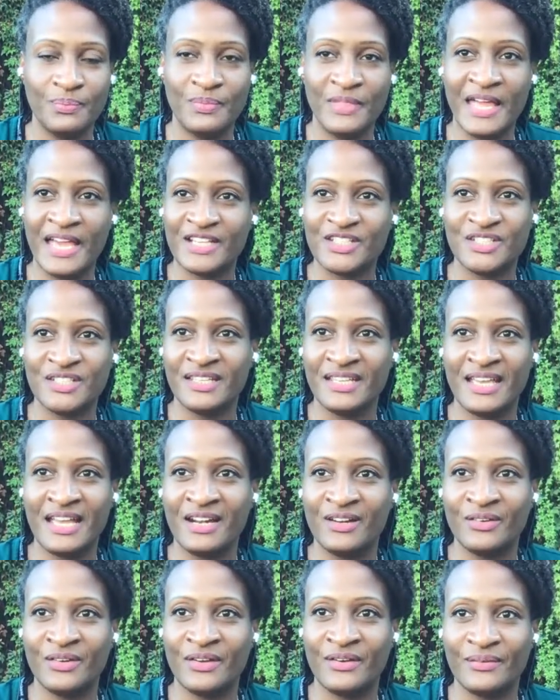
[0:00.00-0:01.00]
actually, I
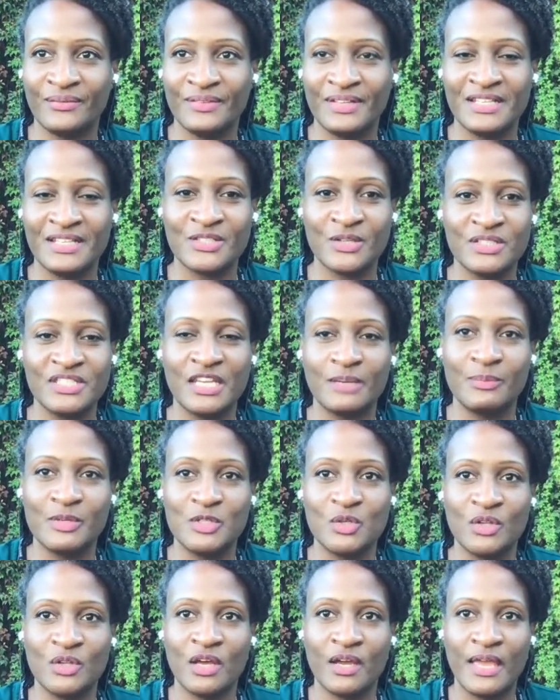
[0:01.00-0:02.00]
don't know. It's going to take me
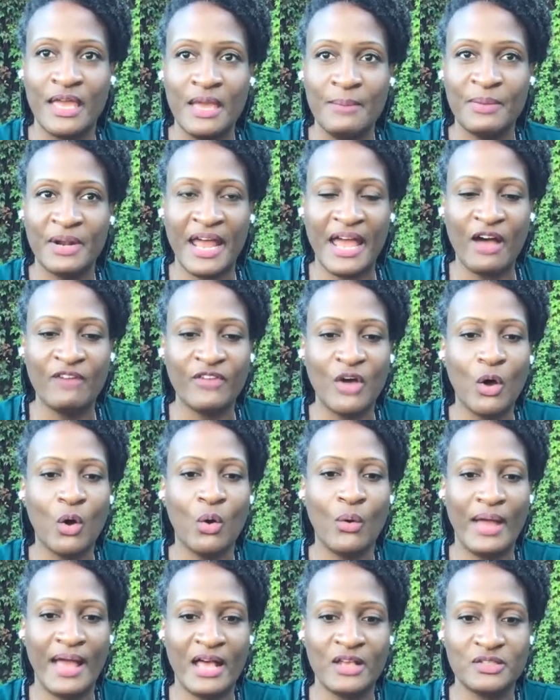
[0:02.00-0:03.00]
too long, but I have a
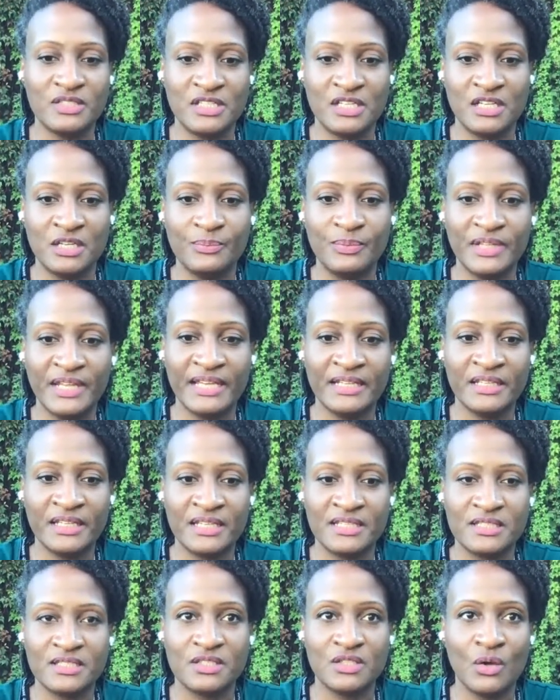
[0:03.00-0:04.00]
whole house sitting
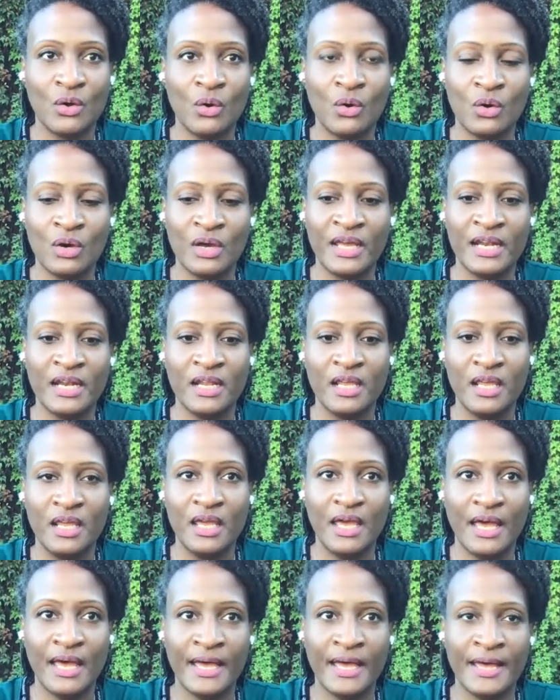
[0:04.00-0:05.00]
playlist on
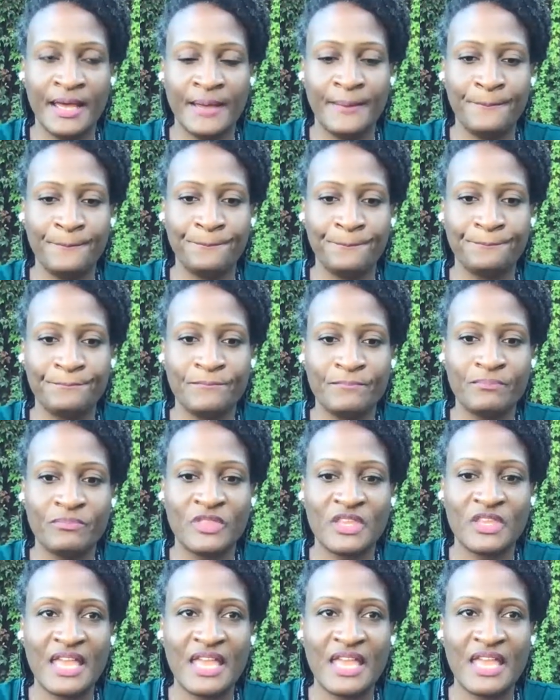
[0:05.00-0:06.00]

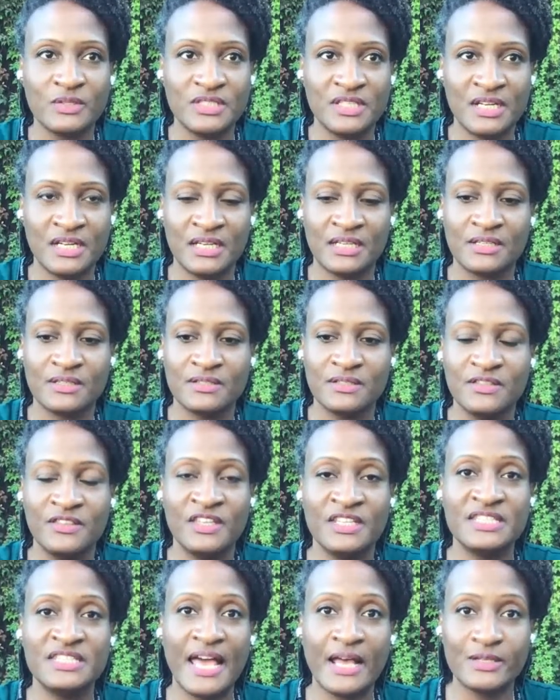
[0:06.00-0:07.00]
house sitting.
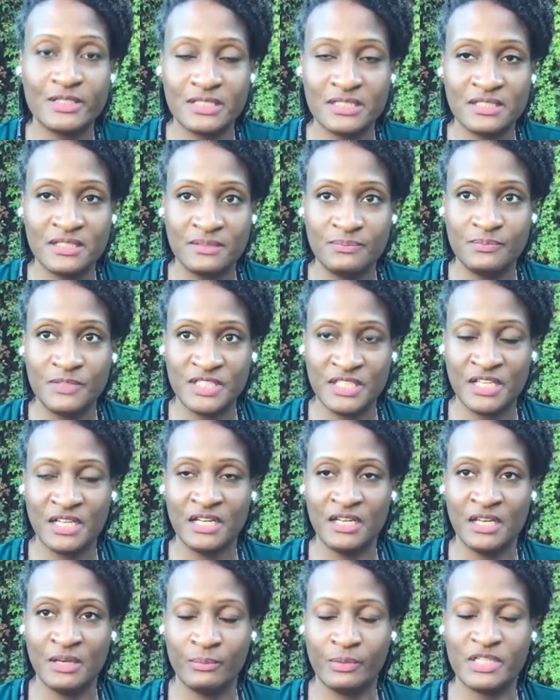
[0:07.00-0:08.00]
This house
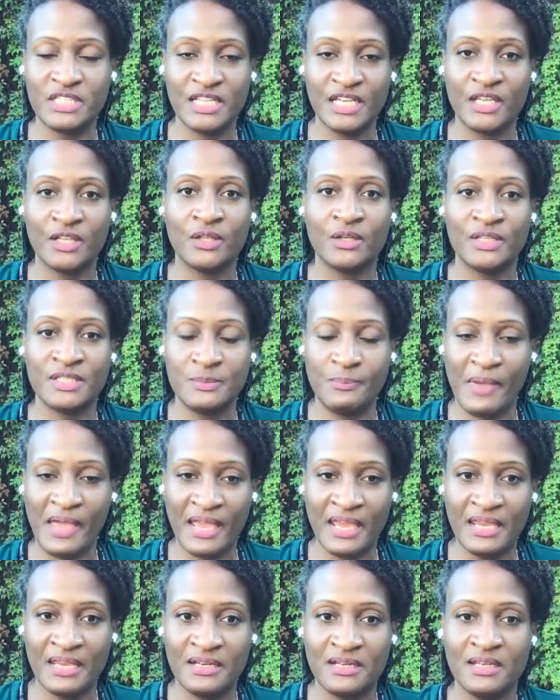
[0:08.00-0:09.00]
sit in particular is
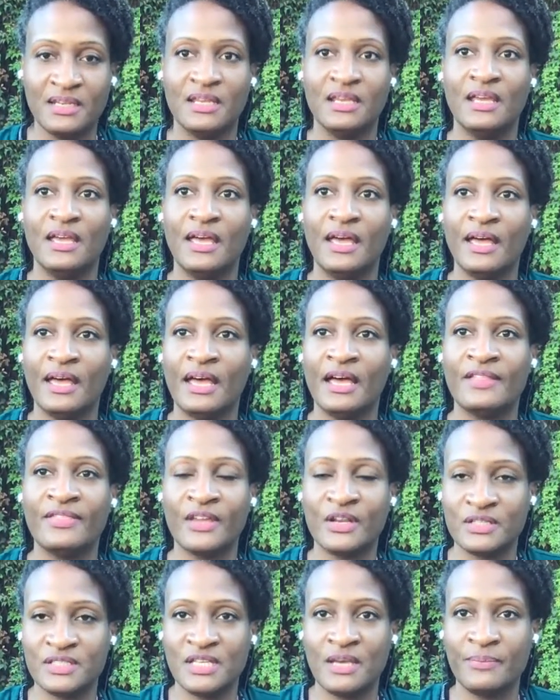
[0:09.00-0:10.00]
paid. There
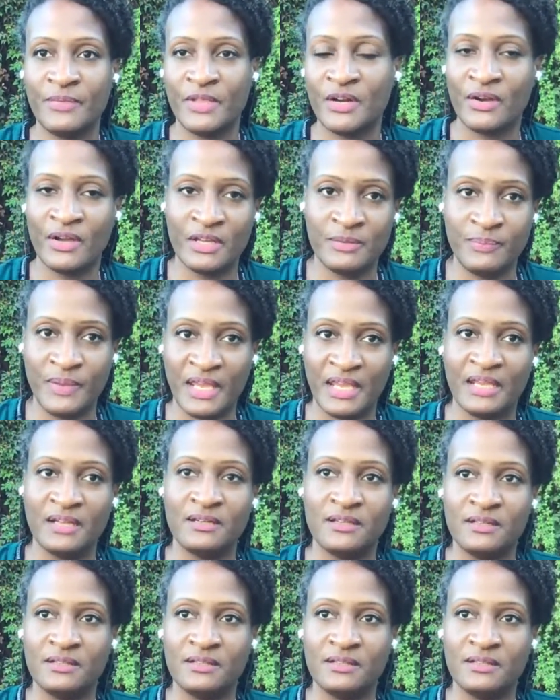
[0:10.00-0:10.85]
are some that are unpaid.